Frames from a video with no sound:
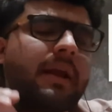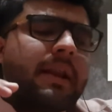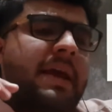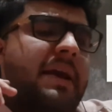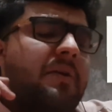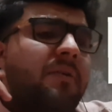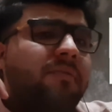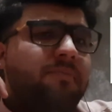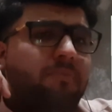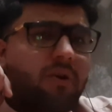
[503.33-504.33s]
Lack of
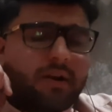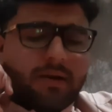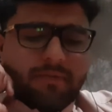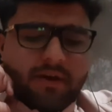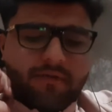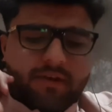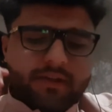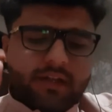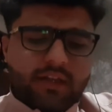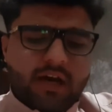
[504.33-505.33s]
moral behavior.
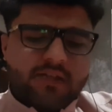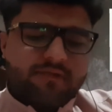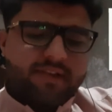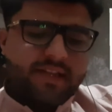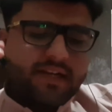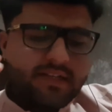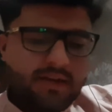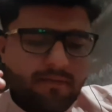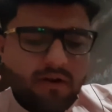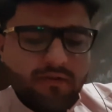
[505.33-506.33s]
The last one, that is
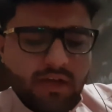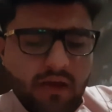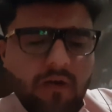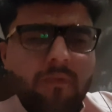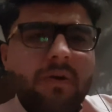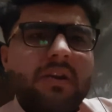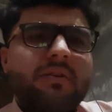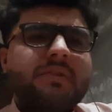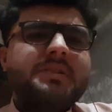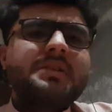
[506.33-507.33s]
about the human
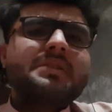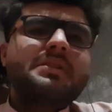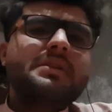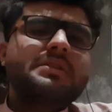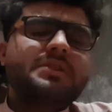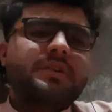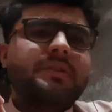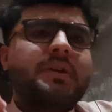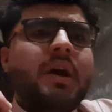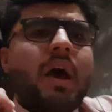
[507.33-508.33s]
egoistic nature.
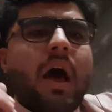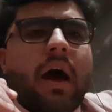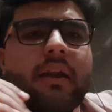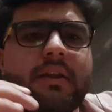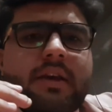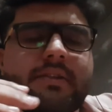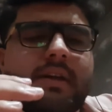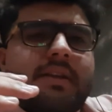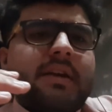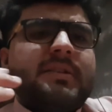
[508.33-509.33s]
Earlier
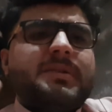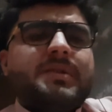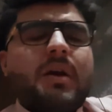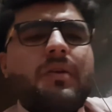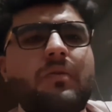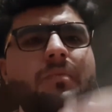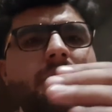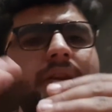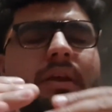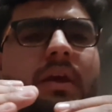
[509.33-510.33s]
said that is the
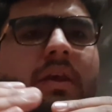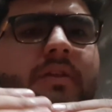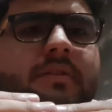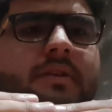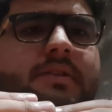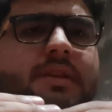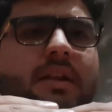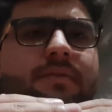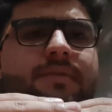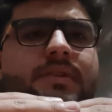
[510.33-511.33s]
human is a
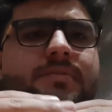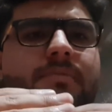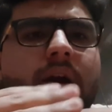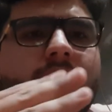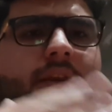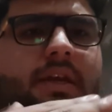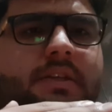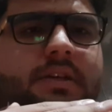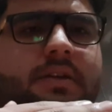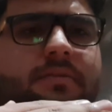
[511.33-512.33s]
selfish by
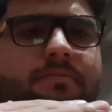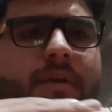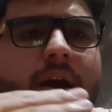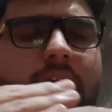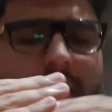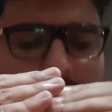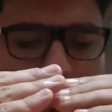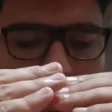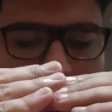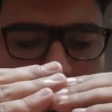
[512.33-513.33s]
nature,
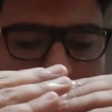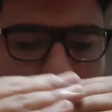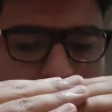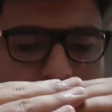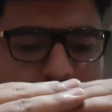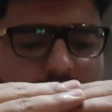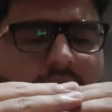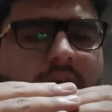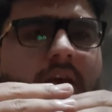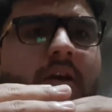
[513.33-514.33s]

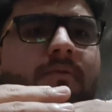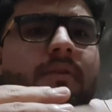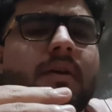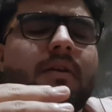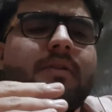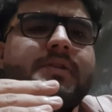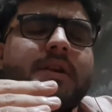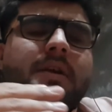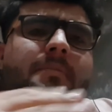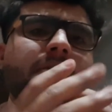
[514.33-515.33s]
So here we
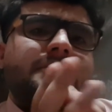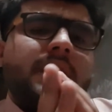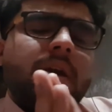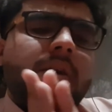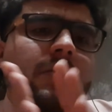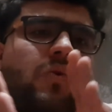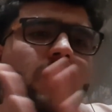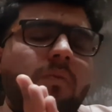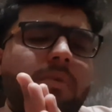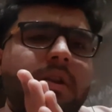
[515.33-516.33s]
study about the
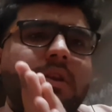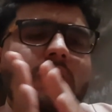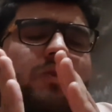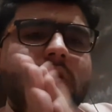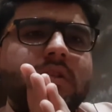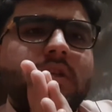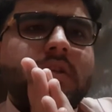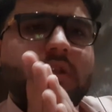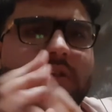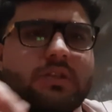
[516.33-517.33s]
human egoistic
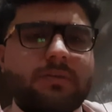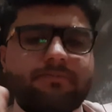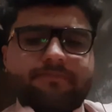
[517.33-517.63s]
system.